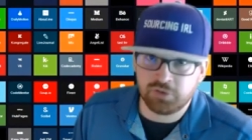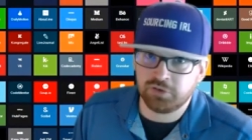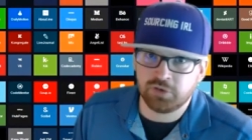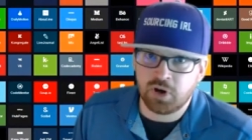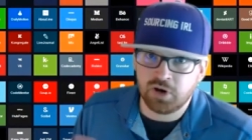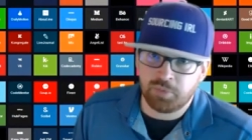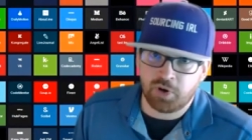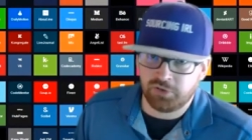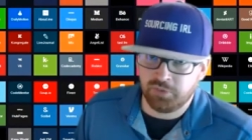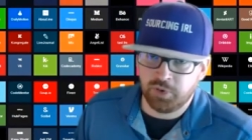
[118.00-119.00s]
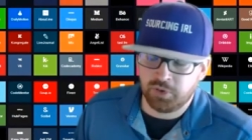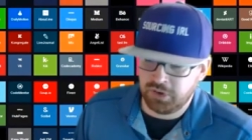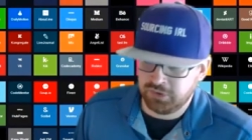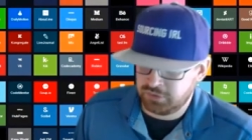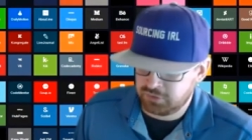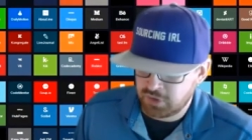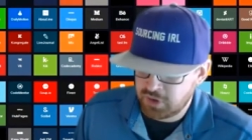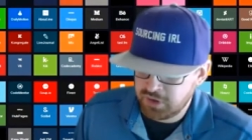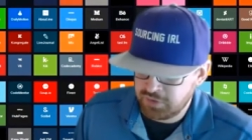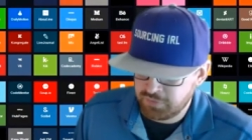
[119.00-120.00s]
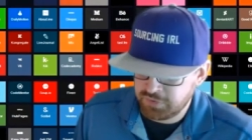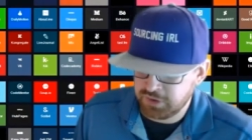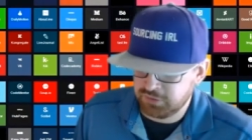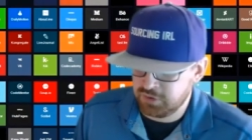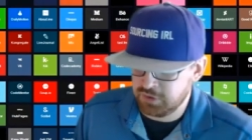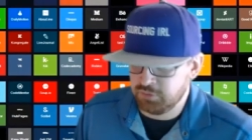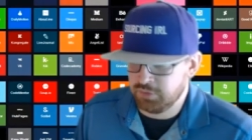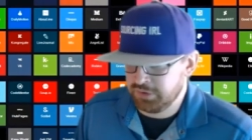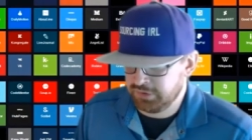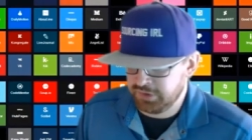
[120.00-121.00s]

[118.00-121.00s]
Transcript: a lot of possibilities. There's a lot of different things you can do with this